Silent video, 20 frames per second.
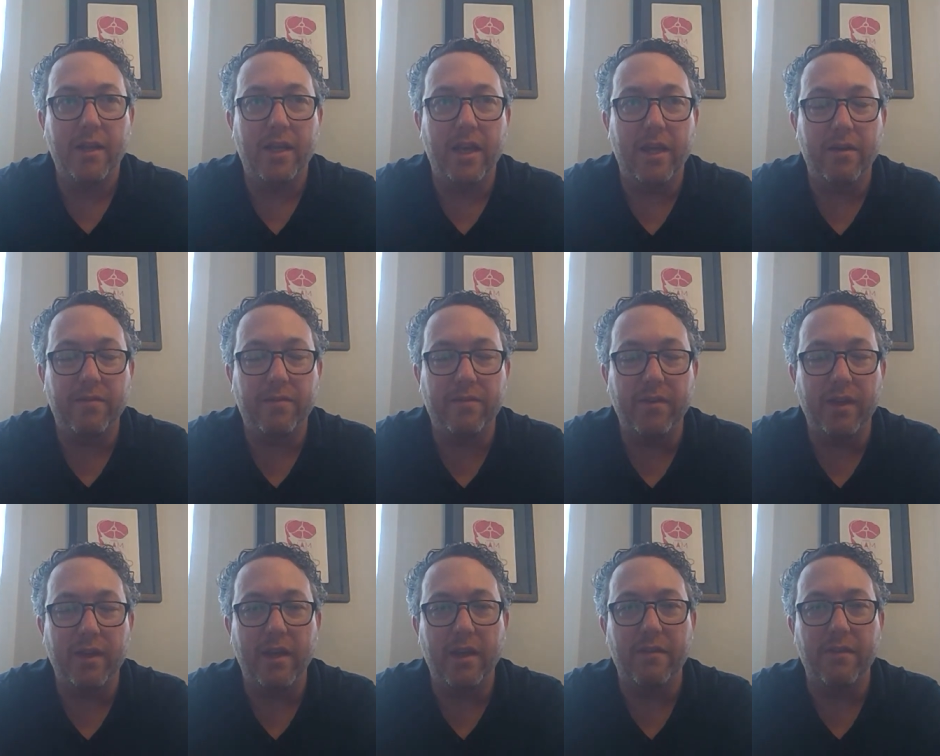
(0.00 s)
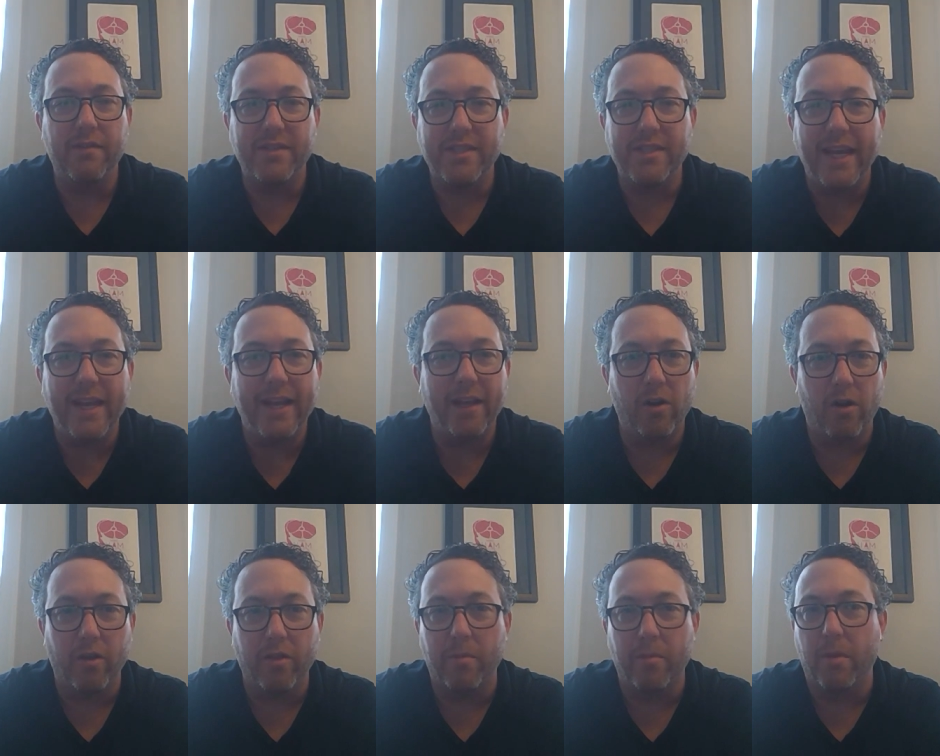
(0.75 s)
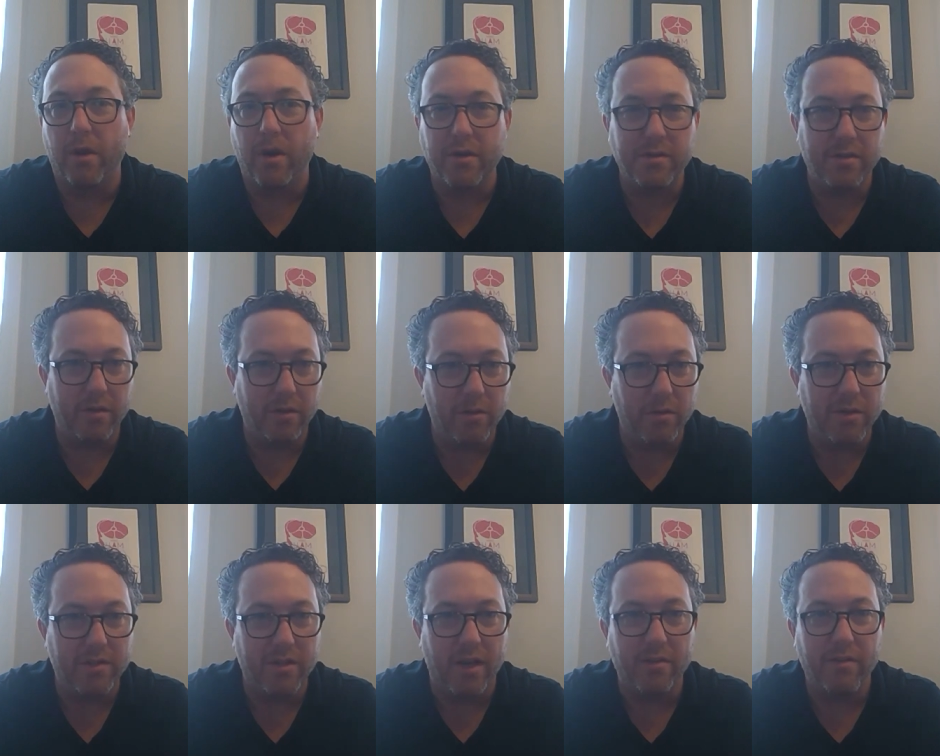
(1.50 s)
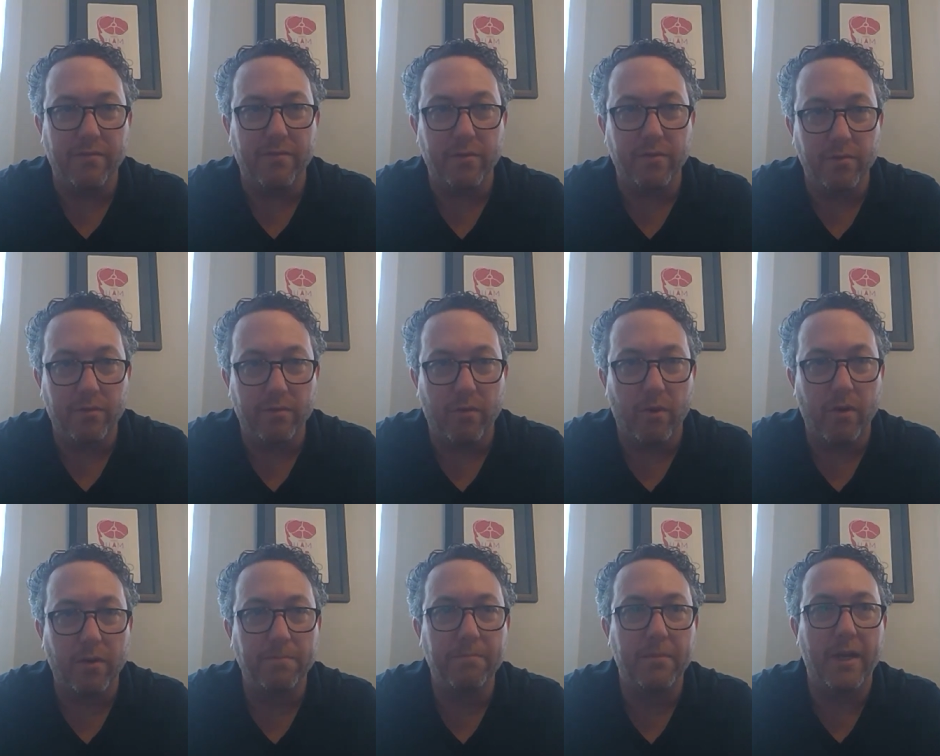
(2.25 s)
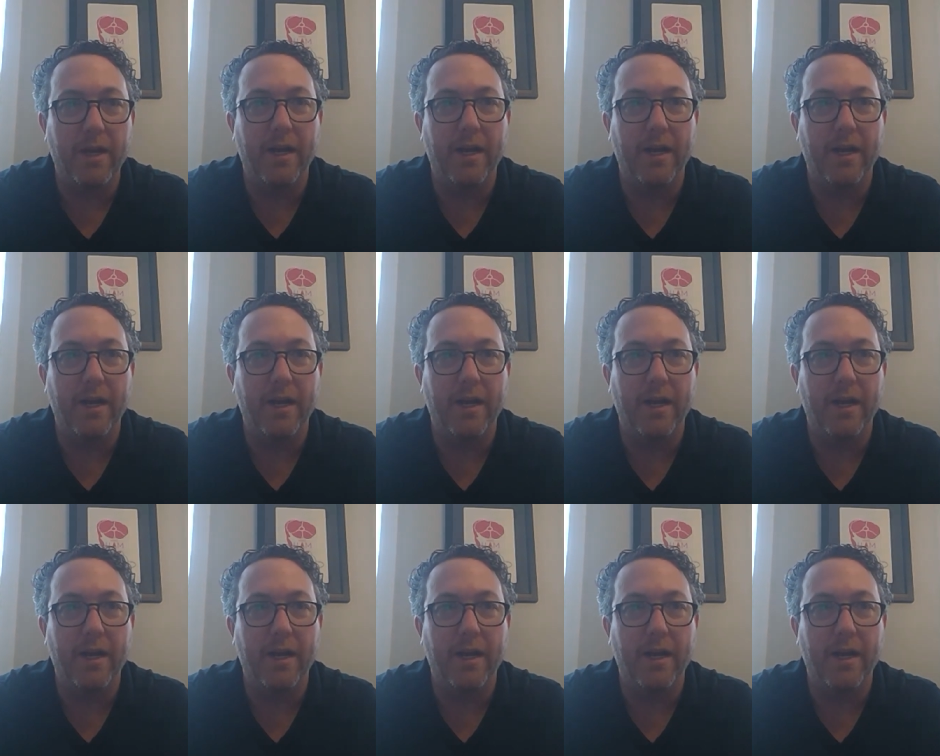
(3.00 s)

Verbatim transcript: if if it's hitting all the marks that you designed the food for.